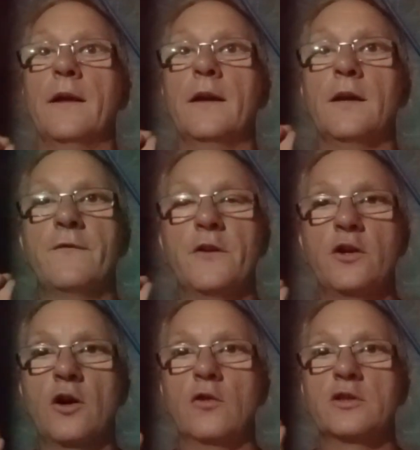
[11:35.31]
If the
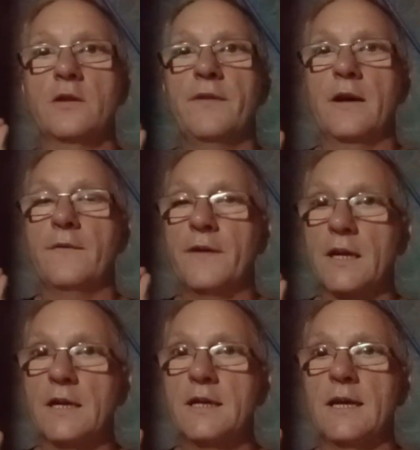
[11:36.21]
dogs are very,
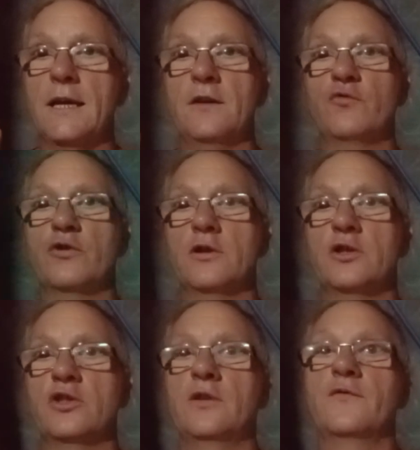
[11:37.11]
very
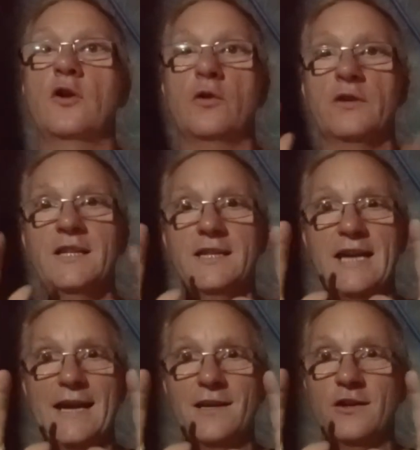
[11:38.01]
dangerous, you've got
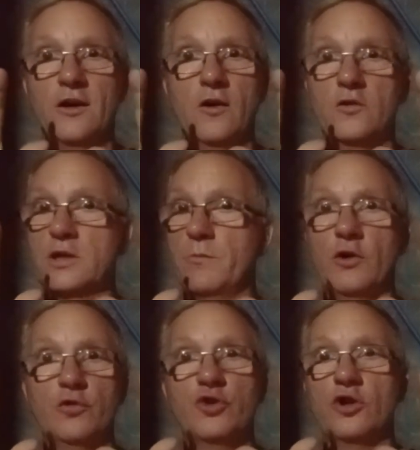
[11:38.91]
10 dogs, I'm
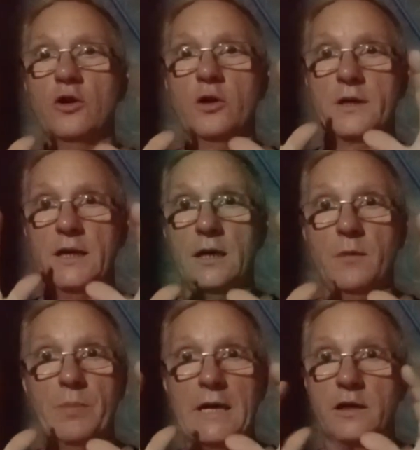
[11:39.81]
not joking, a
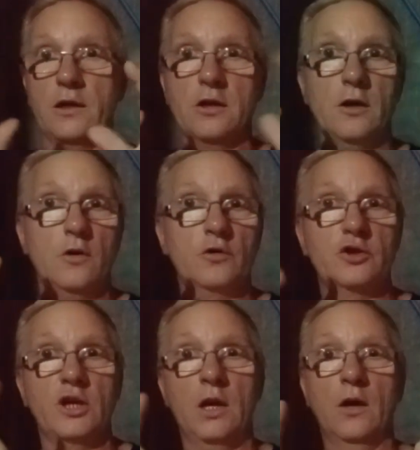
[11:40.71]
pack of
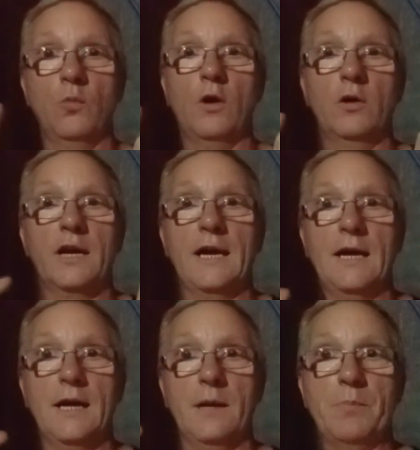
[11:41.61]
dogs, one
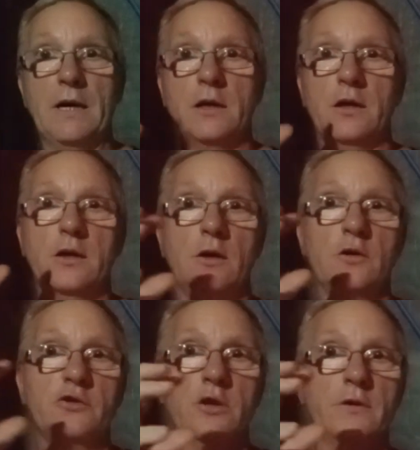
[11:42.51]
guy, a pack of
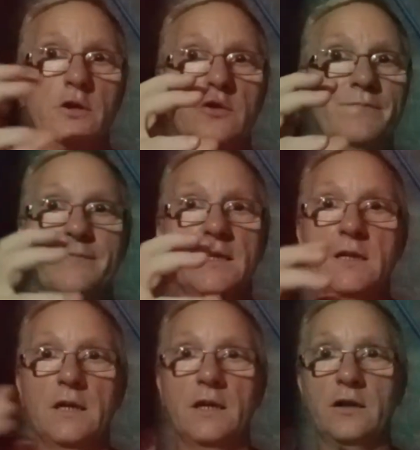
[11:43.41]
dogs, and they're
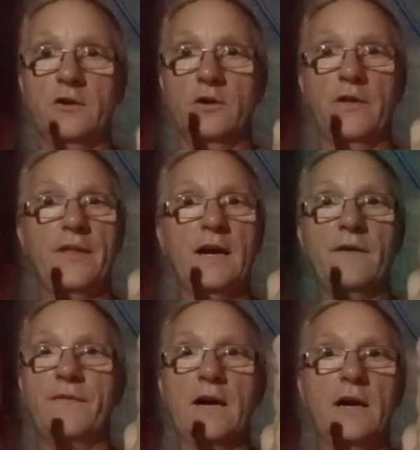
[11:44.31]
that
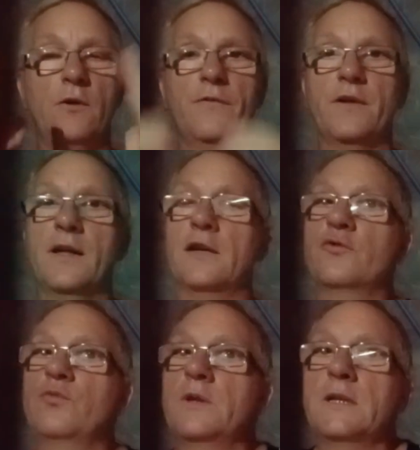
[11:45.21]
far off you,
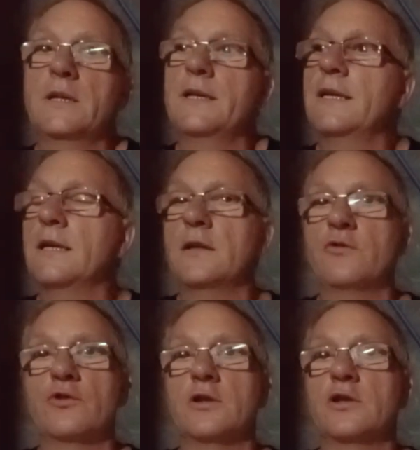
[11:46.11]
that's really
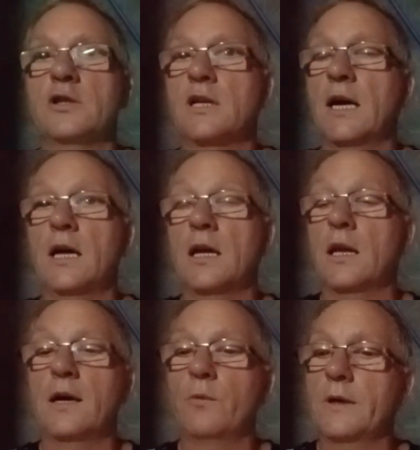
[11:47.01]
dangerous. You can't
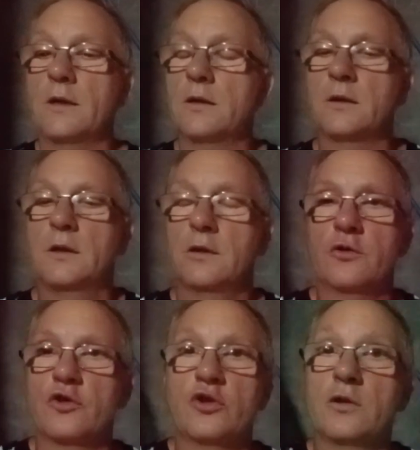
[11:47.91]
allow it.
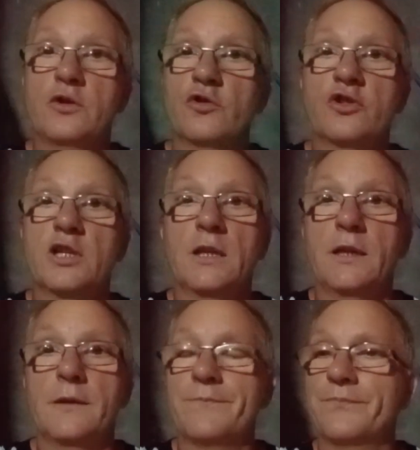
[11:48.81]
Just
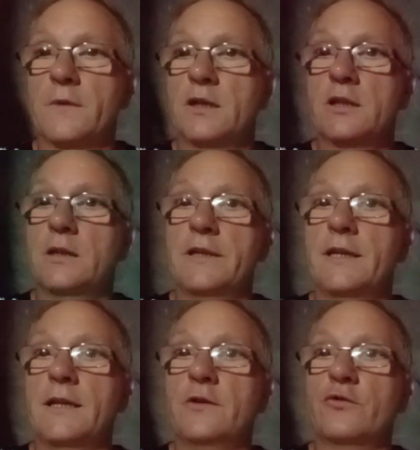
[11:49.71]
silly
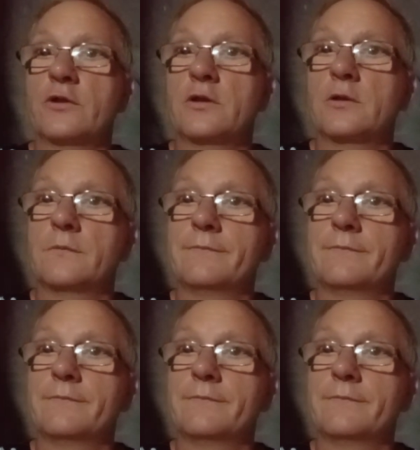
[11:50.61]
dangerous.